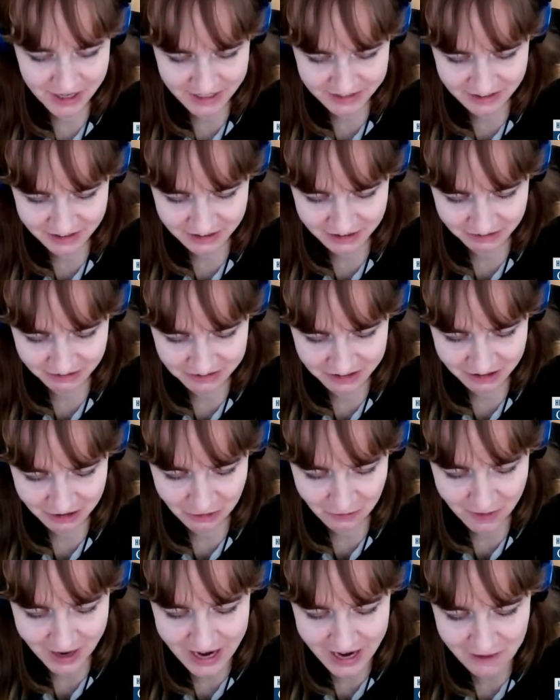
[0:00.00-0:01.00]
we need to sort of do
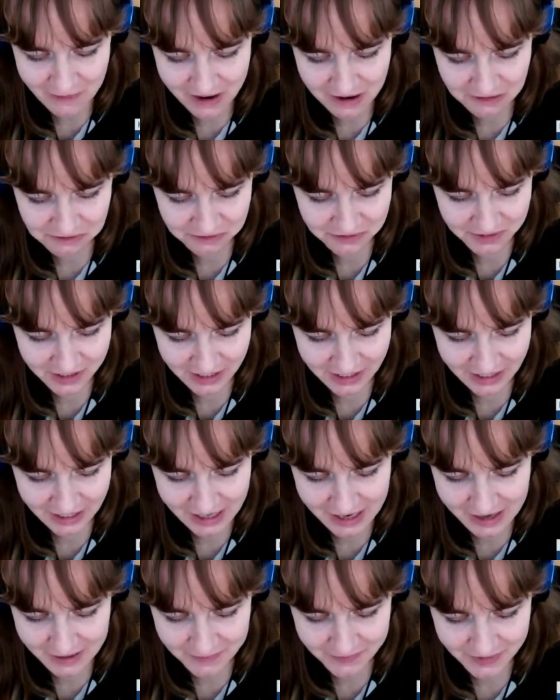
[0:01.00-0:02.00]
away with?
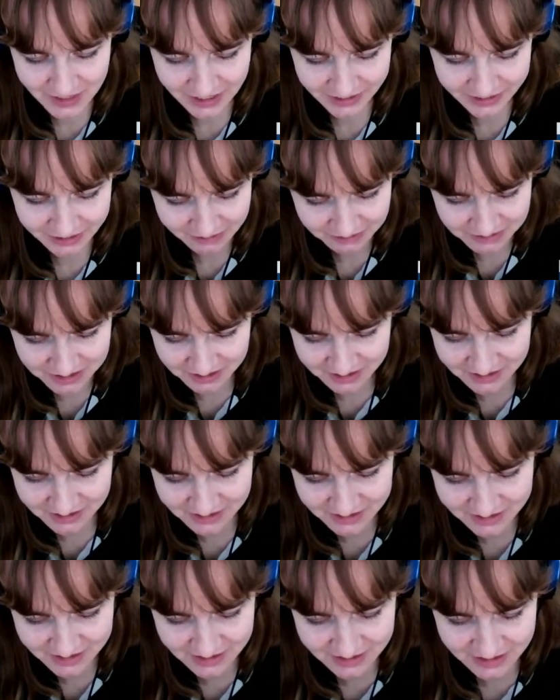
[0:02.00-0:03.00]
I'm going to have to
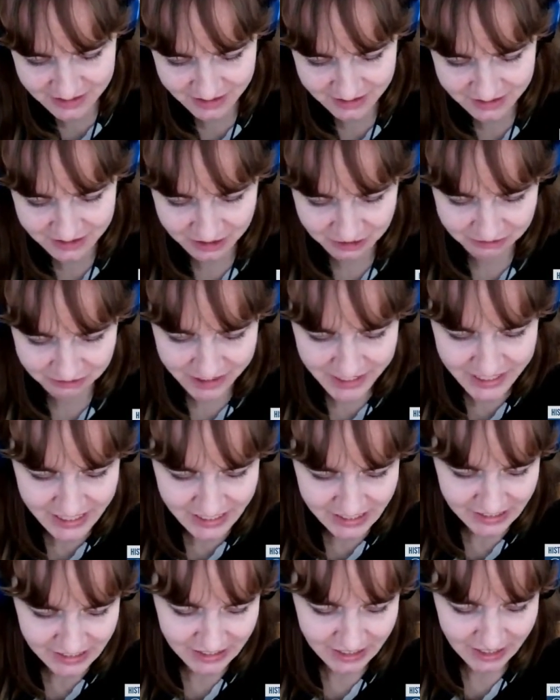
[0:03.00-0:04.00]

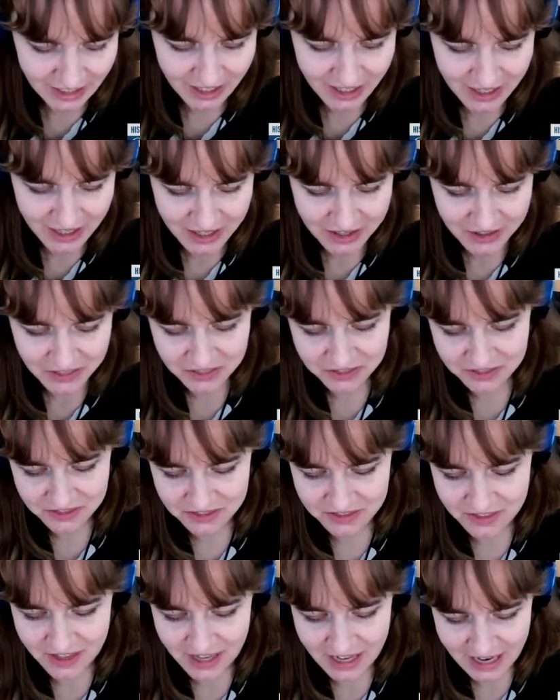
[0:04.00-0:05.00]
disagree
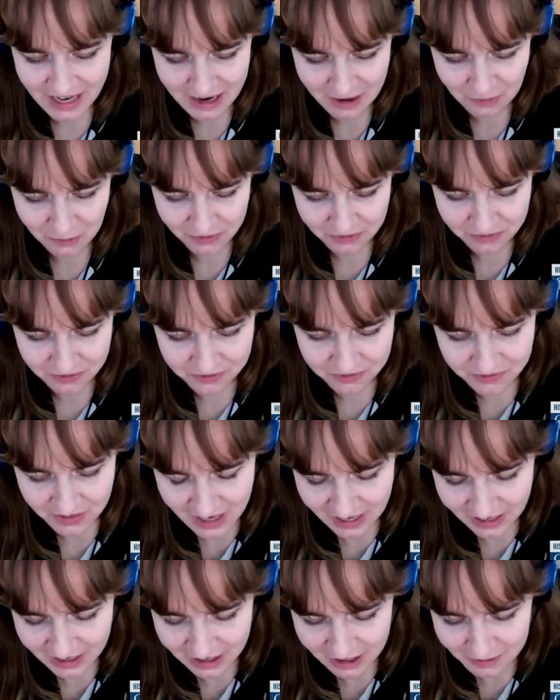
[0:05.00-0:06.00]
there with
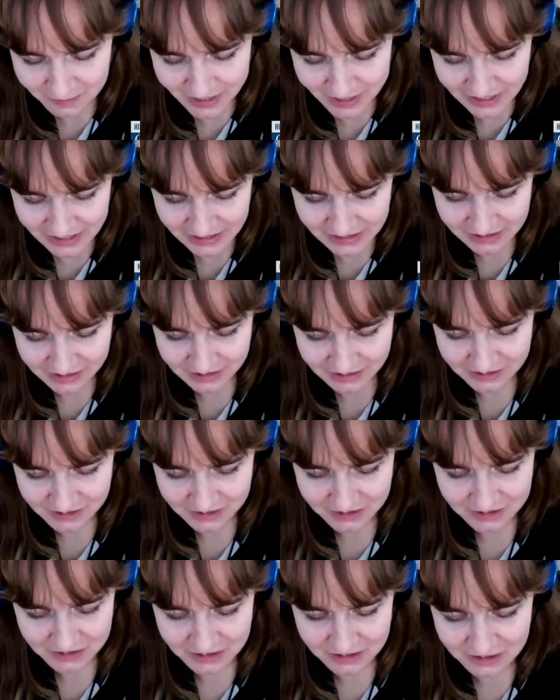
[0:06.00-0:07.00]
that. I mean,
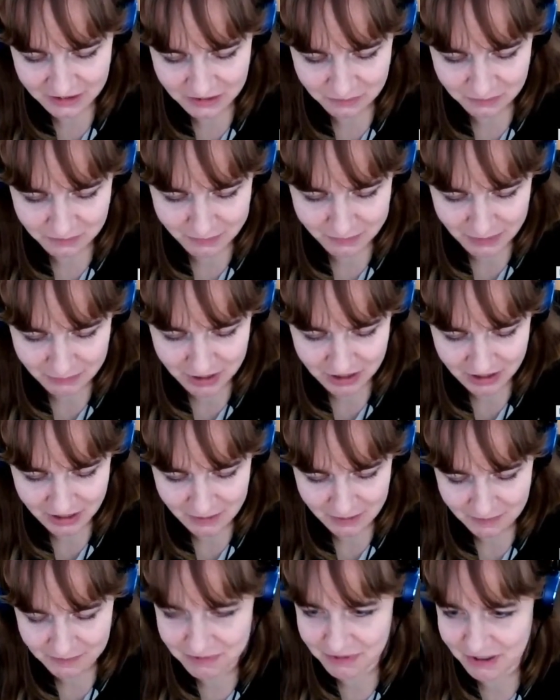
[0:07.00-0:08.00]

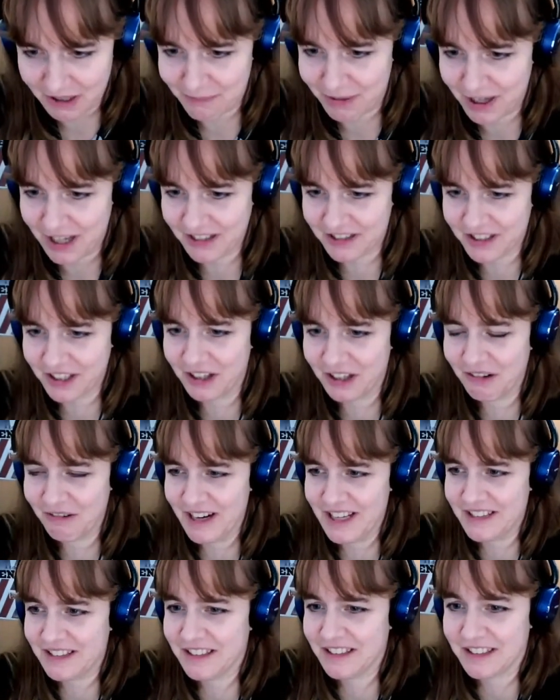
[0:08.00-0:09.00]
partly for personal
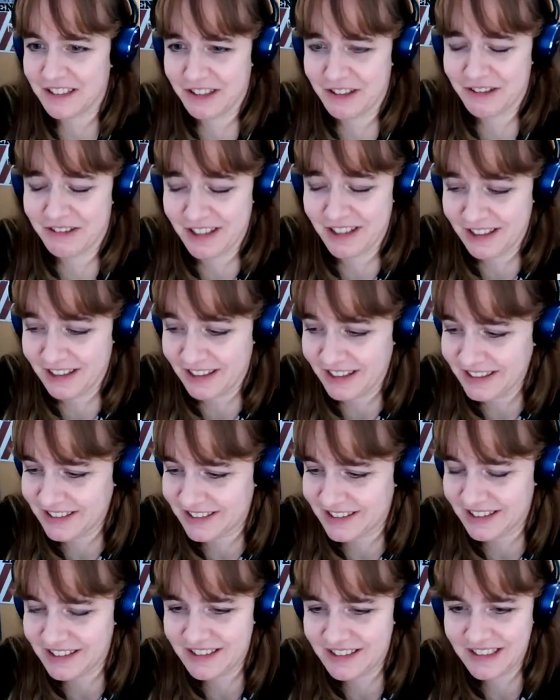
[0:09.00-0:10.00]
reasons. I quite like
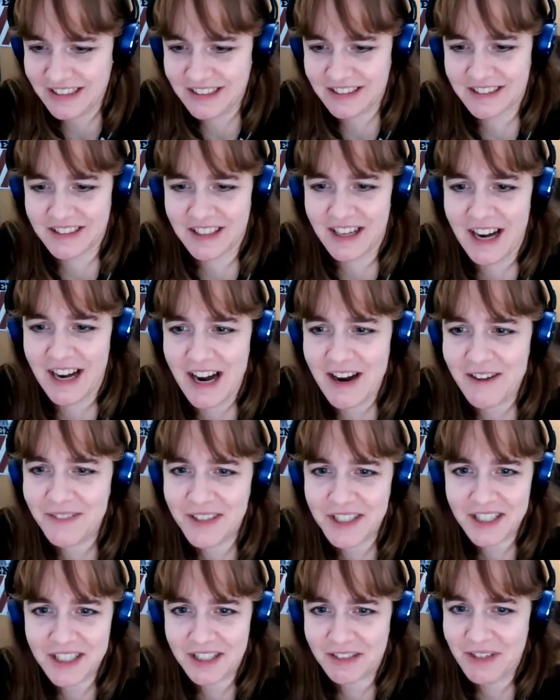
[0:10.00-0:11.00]
cities.
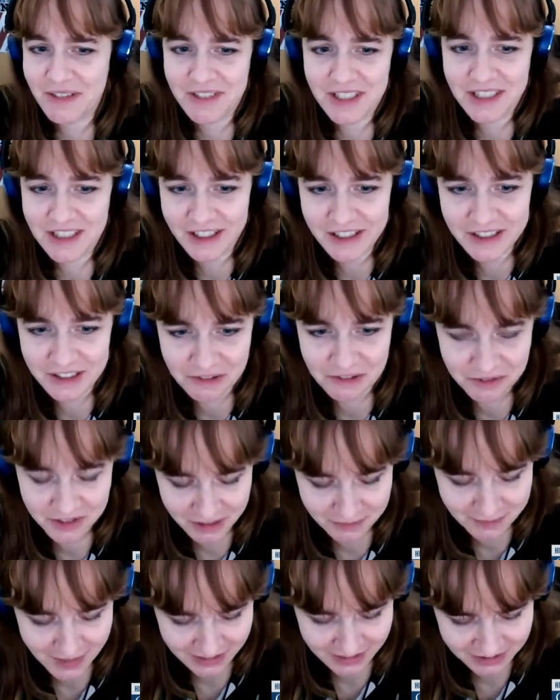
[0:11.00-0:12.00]
Lived in London for
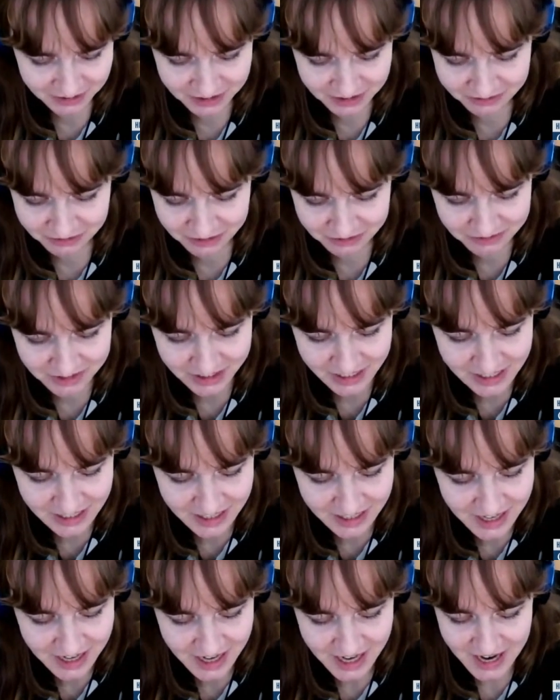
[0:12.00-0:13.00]
the past
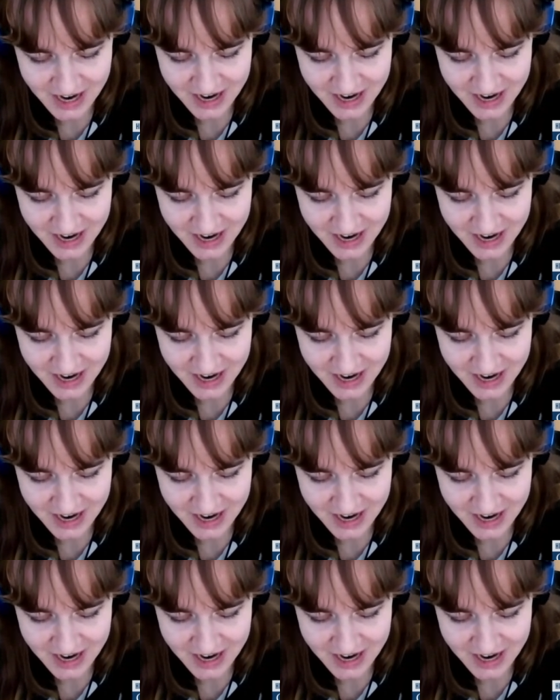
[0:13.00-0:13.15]
15